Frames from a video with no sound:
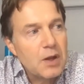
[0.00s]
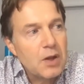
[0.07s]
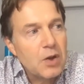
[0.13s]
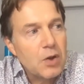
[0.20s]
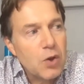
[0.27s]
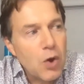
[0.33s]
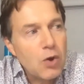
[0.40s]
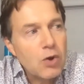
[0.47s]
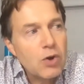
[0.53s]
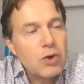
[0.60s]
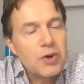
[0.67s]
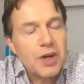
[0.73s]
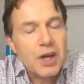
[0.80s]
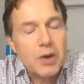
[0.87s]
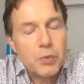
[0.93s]

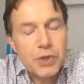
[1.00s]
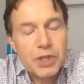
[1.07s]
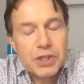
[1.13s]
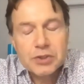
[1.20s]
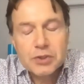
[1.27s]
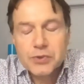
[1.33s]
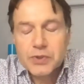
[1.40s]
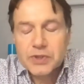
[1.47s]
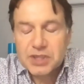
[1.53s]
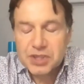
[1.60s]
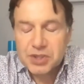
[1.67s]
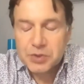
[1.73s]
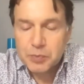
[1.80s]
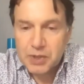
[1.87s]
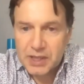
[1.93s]
local and regional
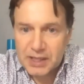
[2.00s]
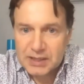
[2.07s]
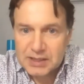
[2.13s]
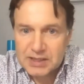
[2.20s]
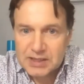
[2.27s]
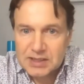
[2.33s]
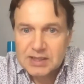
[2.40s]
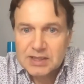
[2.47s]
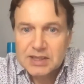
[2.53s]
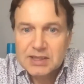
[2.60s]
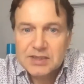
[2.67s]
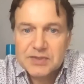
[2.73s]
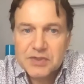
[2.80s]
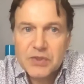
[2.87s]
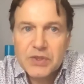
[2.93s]
transition plans.
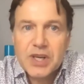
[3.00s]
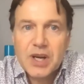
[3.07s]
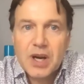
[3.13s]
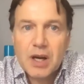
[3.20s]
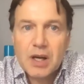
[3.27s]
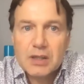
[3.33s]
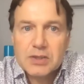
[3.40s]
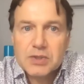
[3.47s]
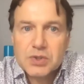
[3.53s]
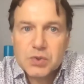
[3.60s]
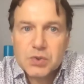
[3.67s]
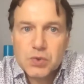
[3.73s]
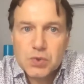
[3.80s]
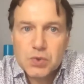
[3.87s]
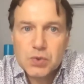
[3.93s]
It's very hard
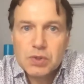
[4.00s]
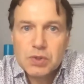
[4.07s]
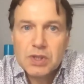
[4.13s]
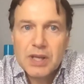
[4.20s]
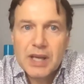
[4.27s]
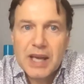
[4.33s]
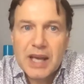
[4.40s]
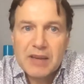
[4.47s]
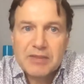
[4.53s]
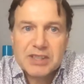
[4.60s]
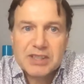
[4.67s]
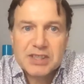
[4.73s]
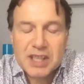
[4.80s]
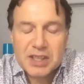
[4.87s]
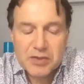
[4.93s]
to have
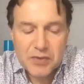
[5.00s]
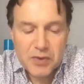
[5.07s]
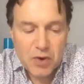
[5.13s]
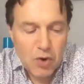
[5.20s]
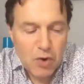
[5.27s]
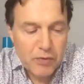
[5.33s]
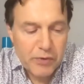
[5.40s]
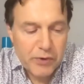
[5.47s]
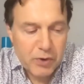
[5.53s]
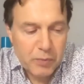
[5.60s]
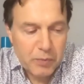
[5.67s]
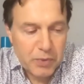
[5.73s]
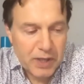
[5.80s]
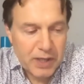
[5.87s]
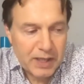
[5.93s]
this kind of overall
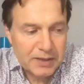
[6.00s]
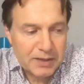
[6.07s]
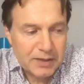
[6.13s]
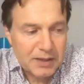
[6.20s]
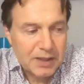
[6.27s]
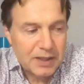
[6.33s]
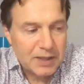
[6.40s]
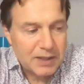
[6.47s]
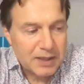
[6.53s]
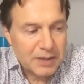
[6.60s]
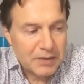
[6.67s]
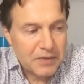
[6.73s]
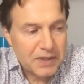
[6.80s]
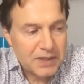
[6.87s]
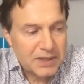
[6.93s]
plan
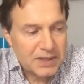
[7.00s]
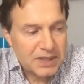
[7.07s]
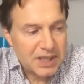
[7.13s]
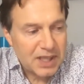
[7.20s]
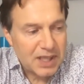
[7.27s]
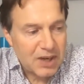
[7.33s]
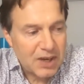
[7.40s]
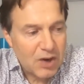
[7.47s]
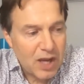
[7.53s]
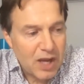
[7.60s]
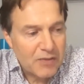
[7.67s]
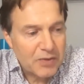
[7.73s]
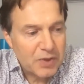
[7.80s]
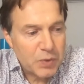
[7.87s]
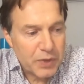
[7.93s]
that fits
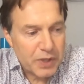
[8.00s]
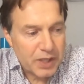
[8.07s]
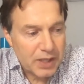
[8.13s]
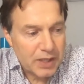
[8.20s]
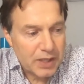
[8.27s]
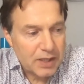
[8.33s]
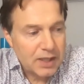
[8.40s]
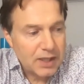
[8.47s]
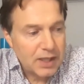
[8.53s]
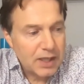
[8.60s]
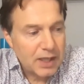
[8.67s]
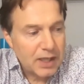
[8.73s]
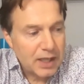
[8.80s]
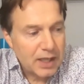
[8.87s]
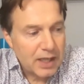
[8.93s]
everywhere.
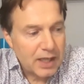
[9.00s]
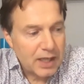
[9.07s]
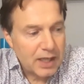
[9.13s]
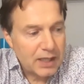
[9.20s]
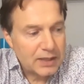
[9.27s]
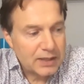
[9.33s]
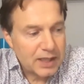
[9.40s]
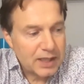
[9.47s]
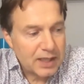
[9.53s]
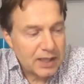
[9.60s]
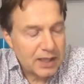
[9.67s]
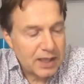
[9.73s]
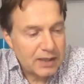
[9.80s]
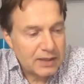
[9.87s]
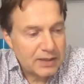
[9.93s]
And
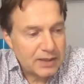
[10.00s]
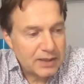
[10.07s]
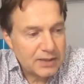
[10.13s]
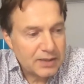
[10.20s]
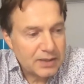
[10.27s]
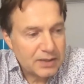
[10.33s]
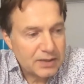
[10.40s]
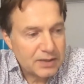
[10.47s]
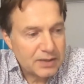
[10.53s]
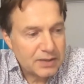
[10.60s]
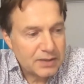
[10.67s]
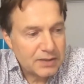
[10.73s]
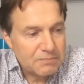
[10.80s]
I think the